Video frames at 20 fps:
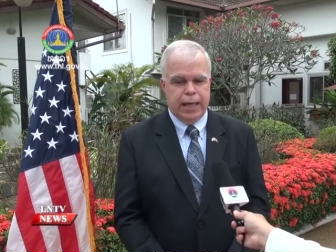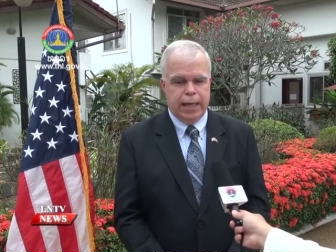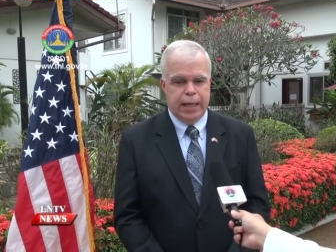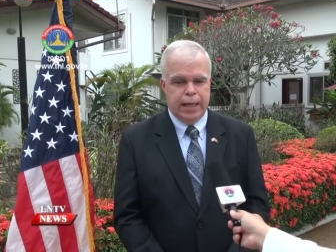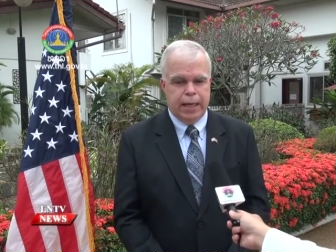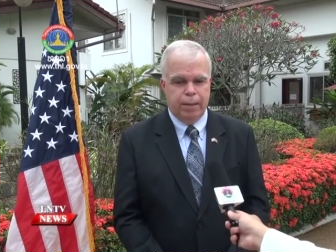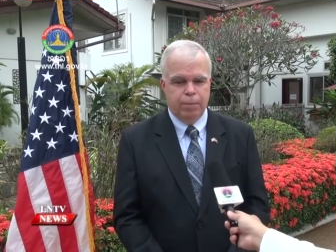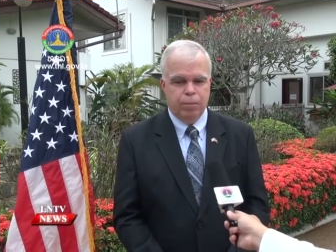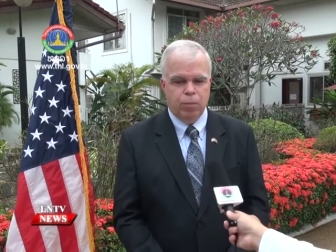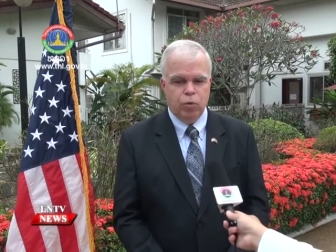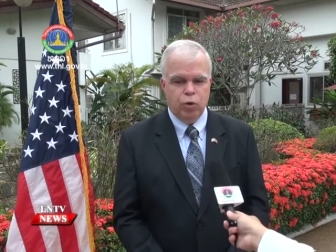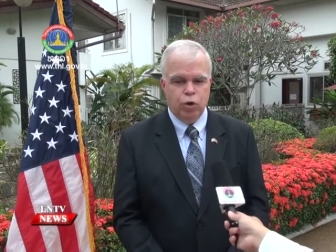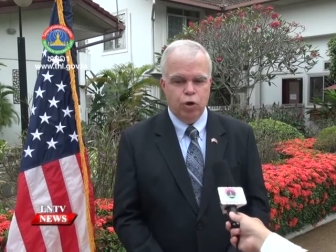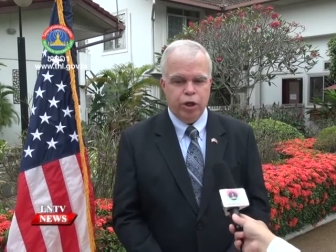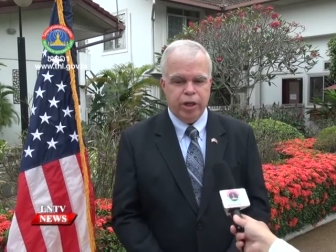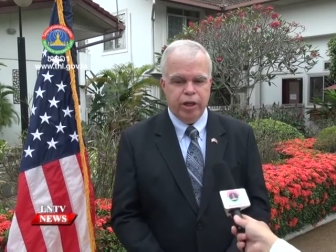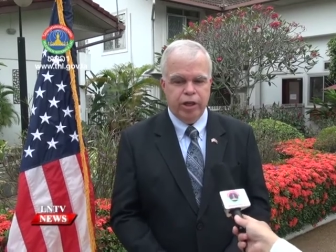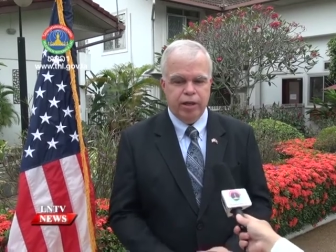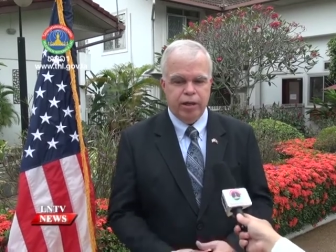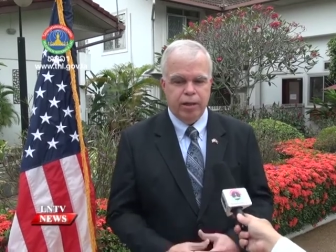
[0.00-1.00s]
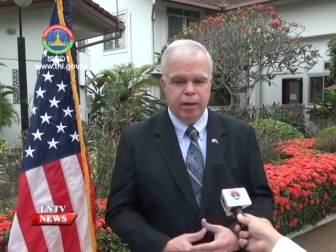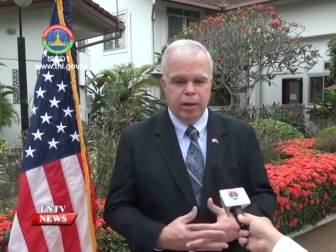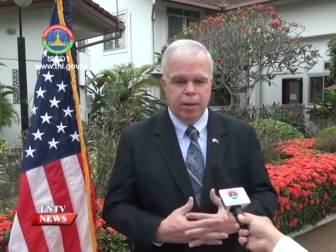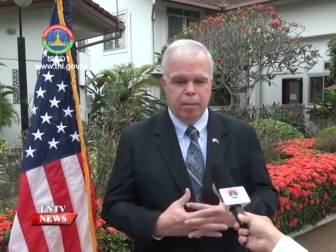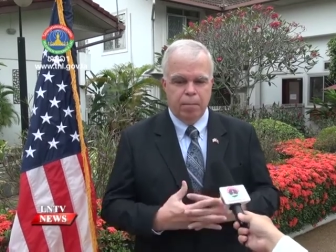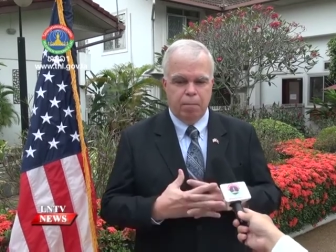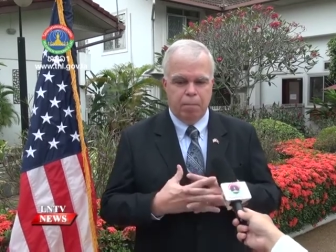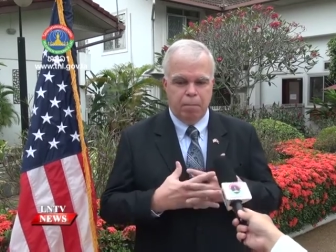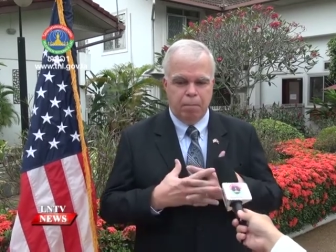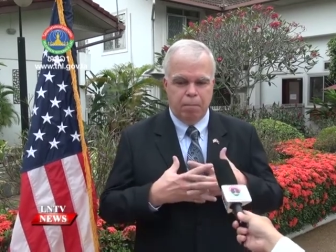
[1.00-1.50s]
um, Looking,
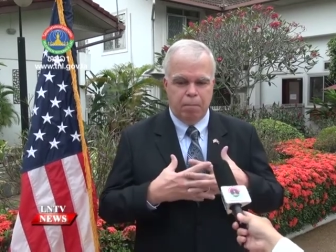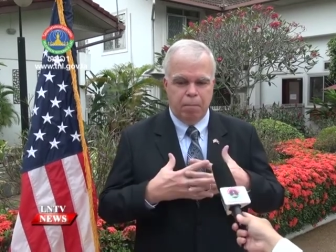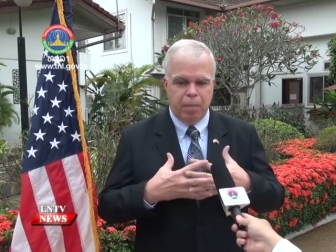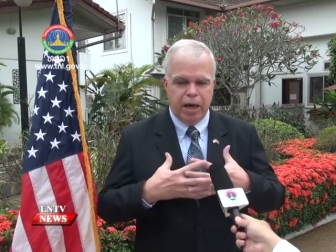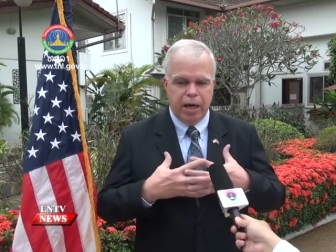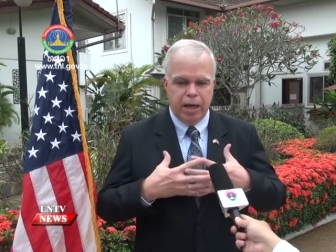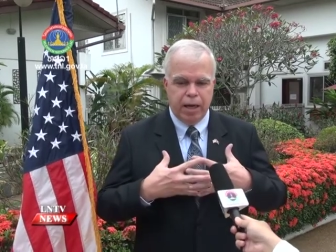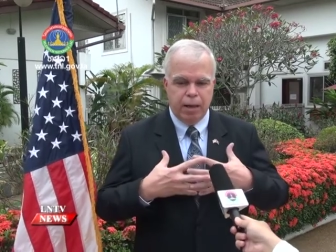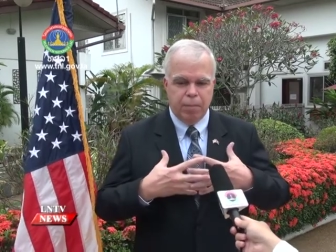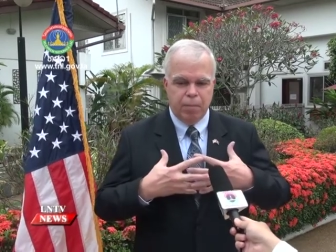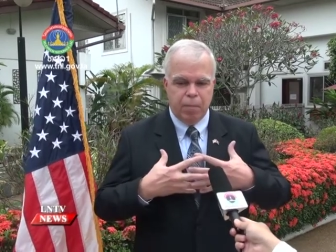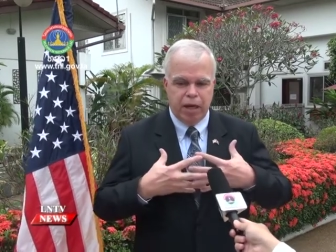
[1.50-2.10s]
my,